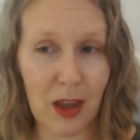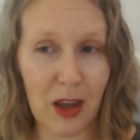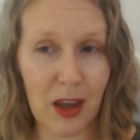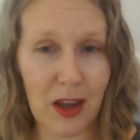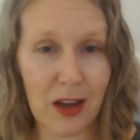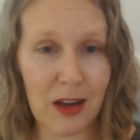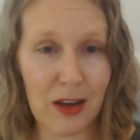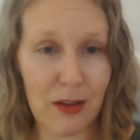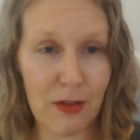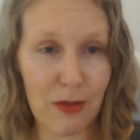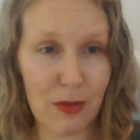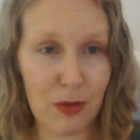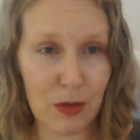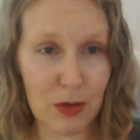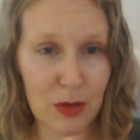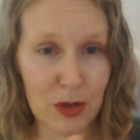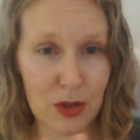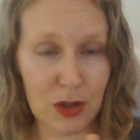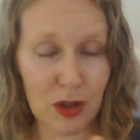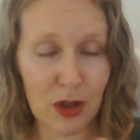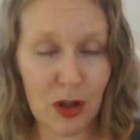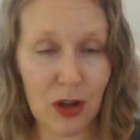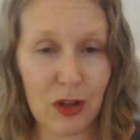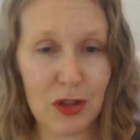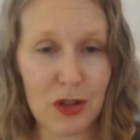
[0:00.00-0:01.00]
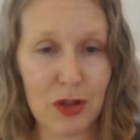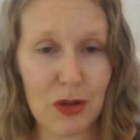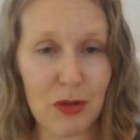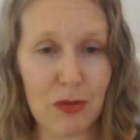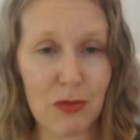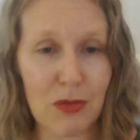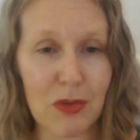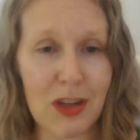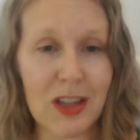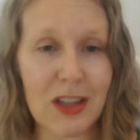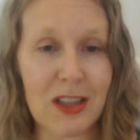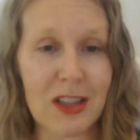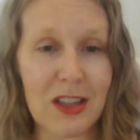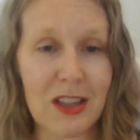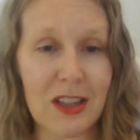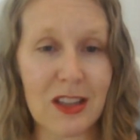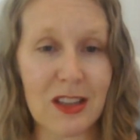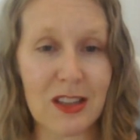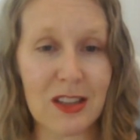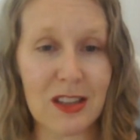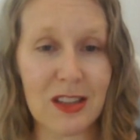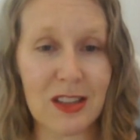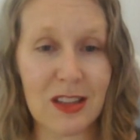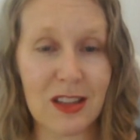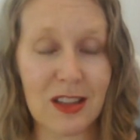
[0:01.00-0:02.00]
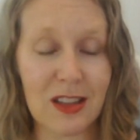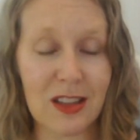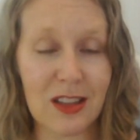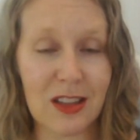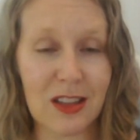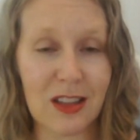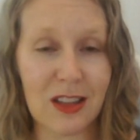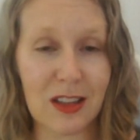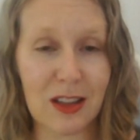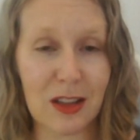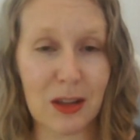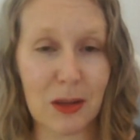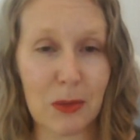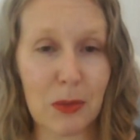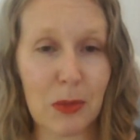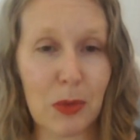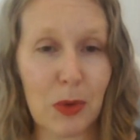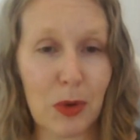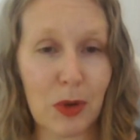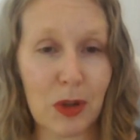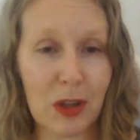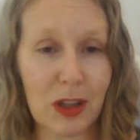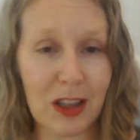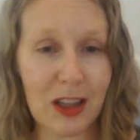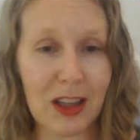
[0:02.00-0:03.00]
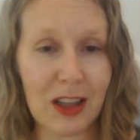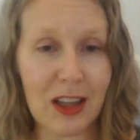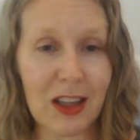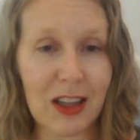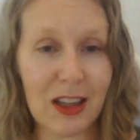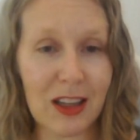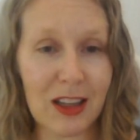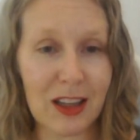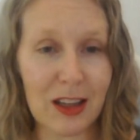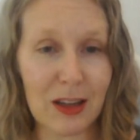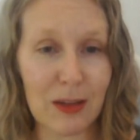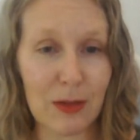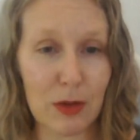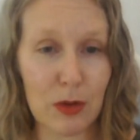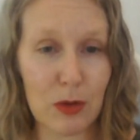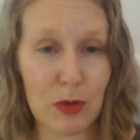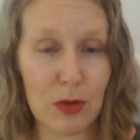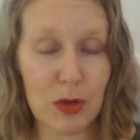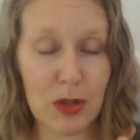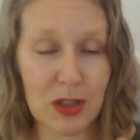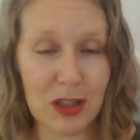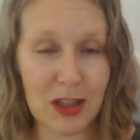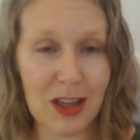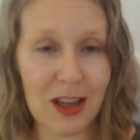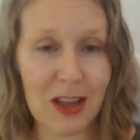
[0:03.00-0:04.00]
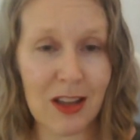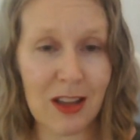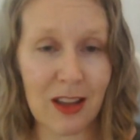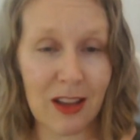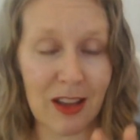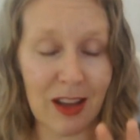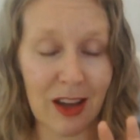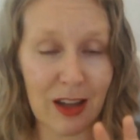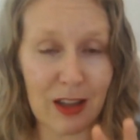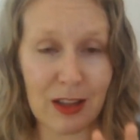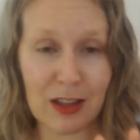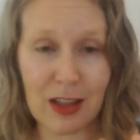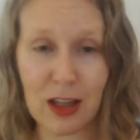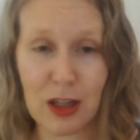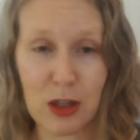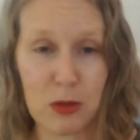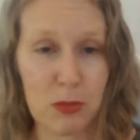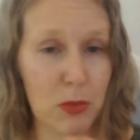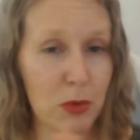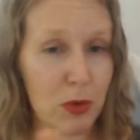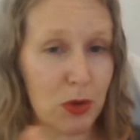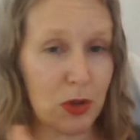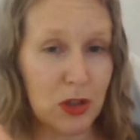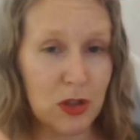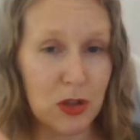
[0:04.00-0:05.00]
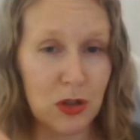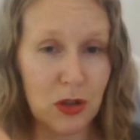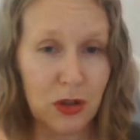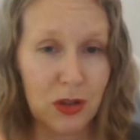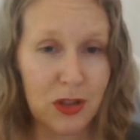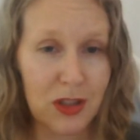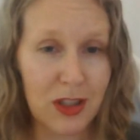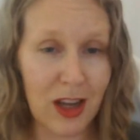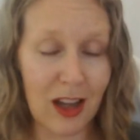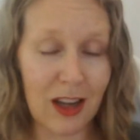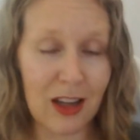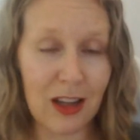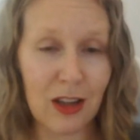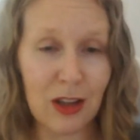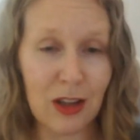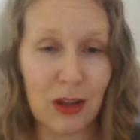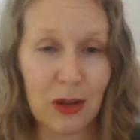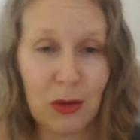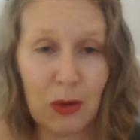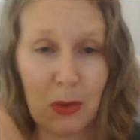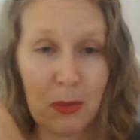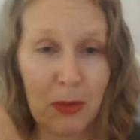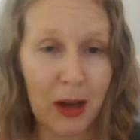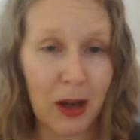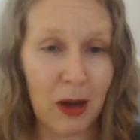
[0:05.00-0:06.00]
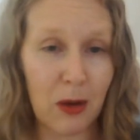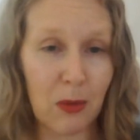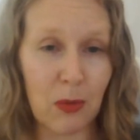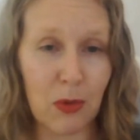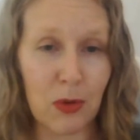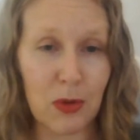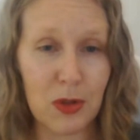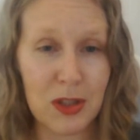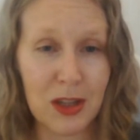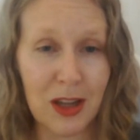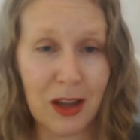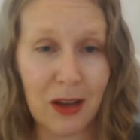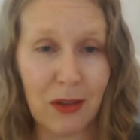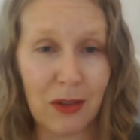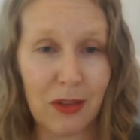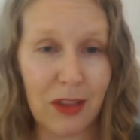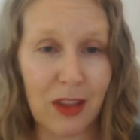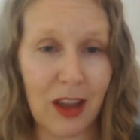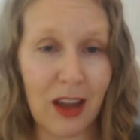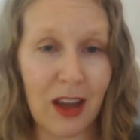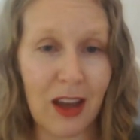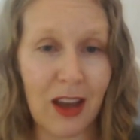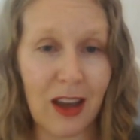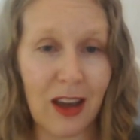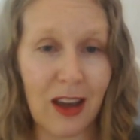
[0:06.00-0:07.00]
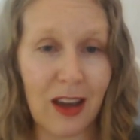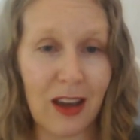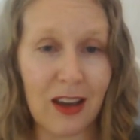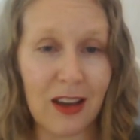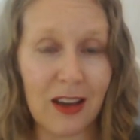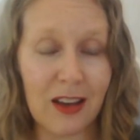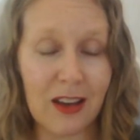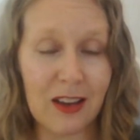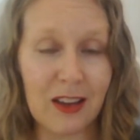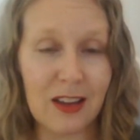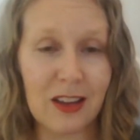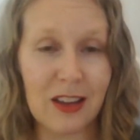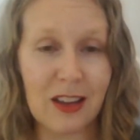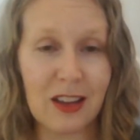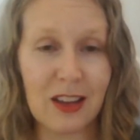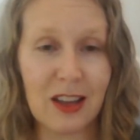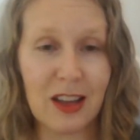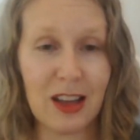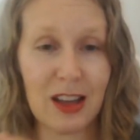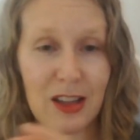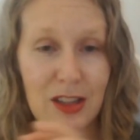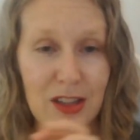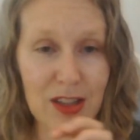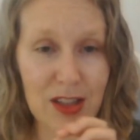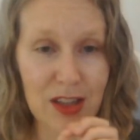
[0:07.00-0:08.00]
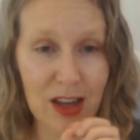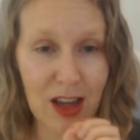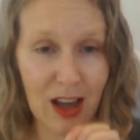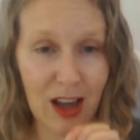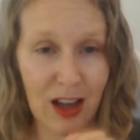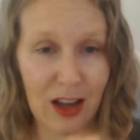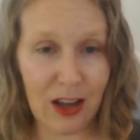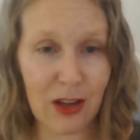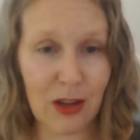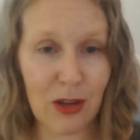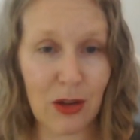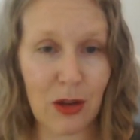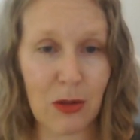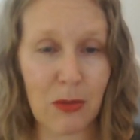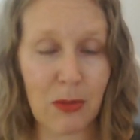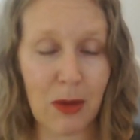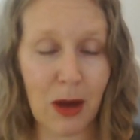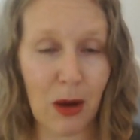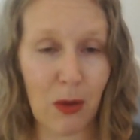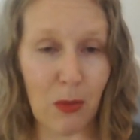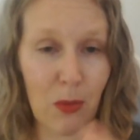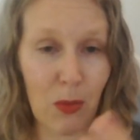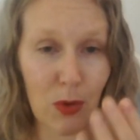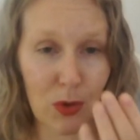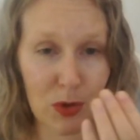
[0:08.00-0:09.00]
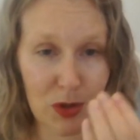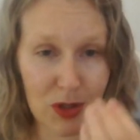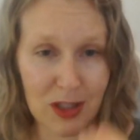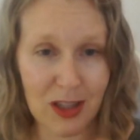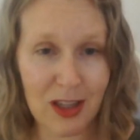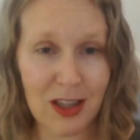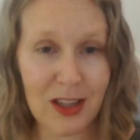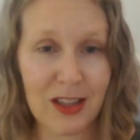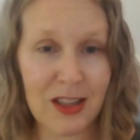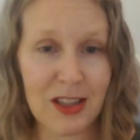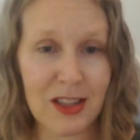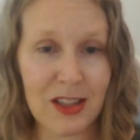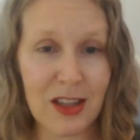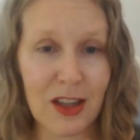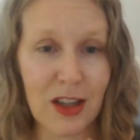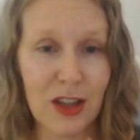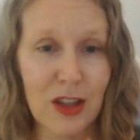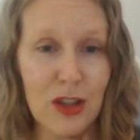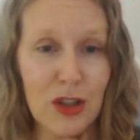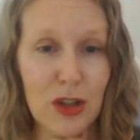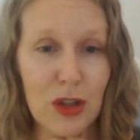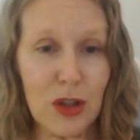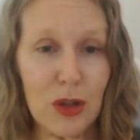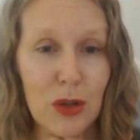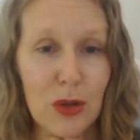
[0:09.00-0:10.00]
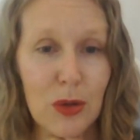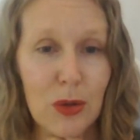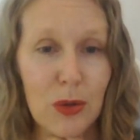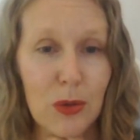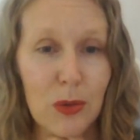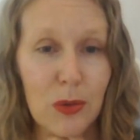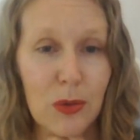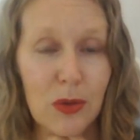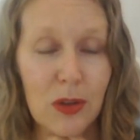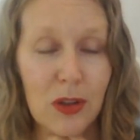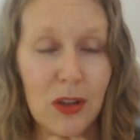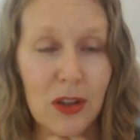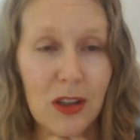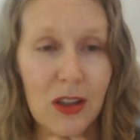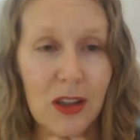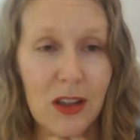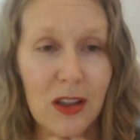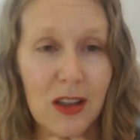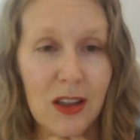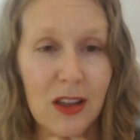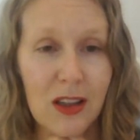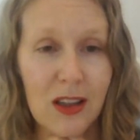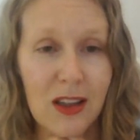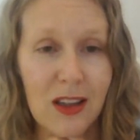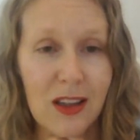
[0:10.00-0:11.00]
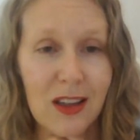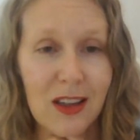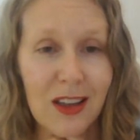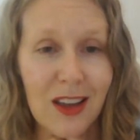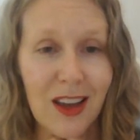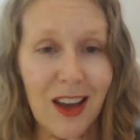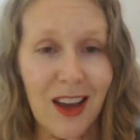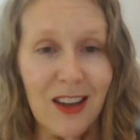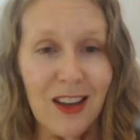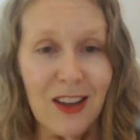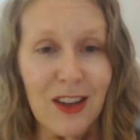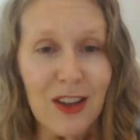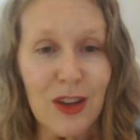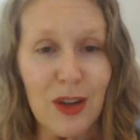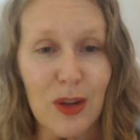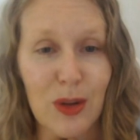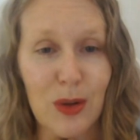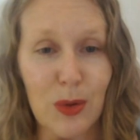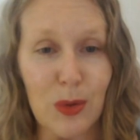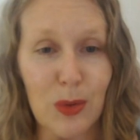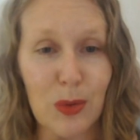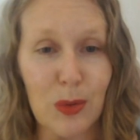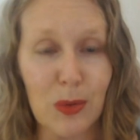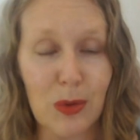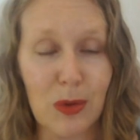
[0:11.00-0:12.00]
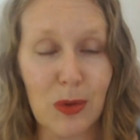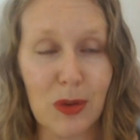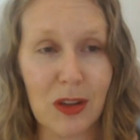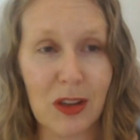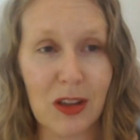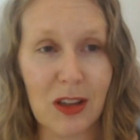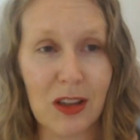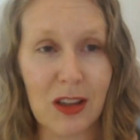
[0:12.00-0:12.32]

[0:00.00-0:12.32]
and if you start to read it more clearly, if you see that that dashboard is not telling you about what's out there, it's telling you about what's inside you, can you